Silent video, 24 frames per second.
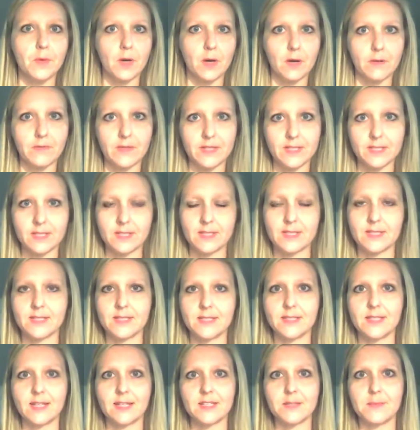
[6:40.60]
Obviously,
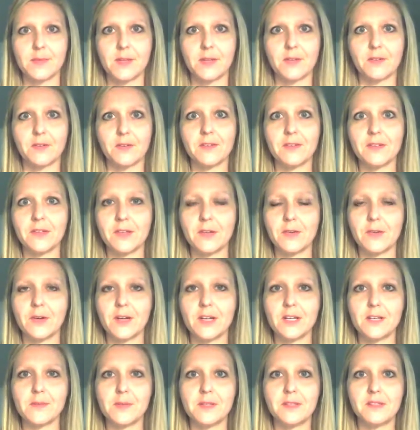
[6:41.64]
6 meals are
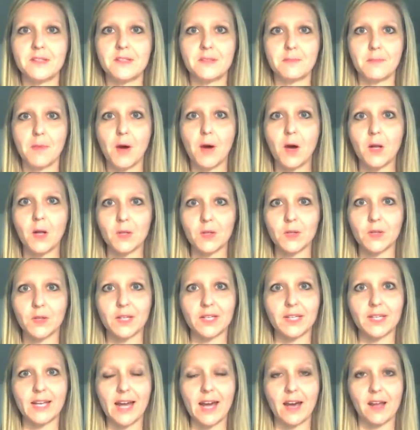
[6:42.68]
going to be smaller
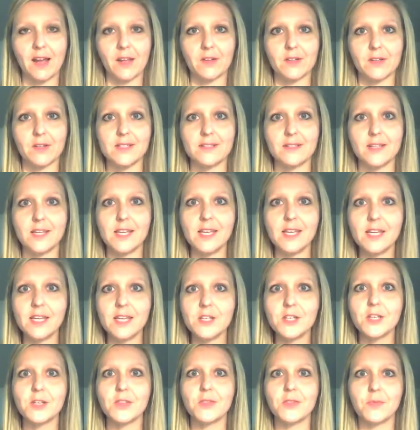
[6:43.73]
in calories
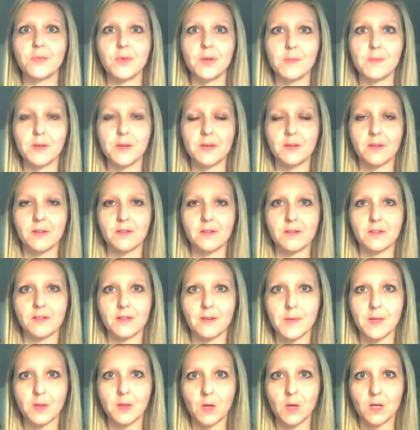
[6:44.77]
each. 3 meals are going
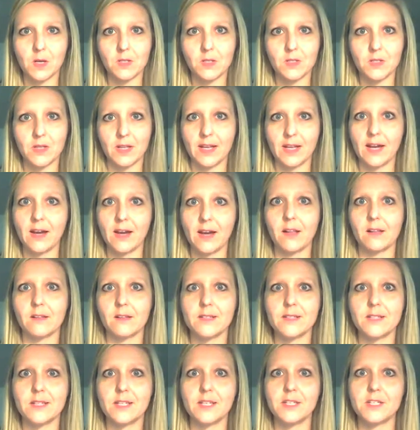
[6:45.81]
to be larger than
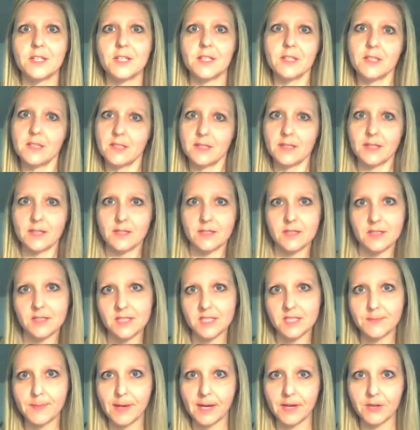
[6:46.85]
calories each, and then there's the
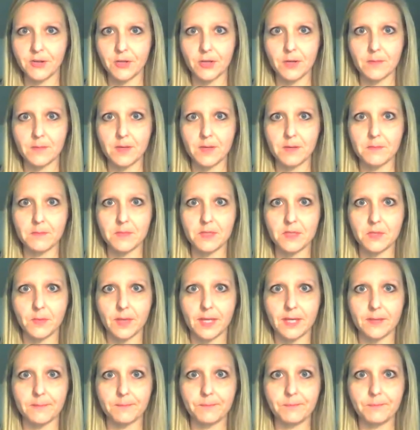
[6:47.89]
spectrum in between.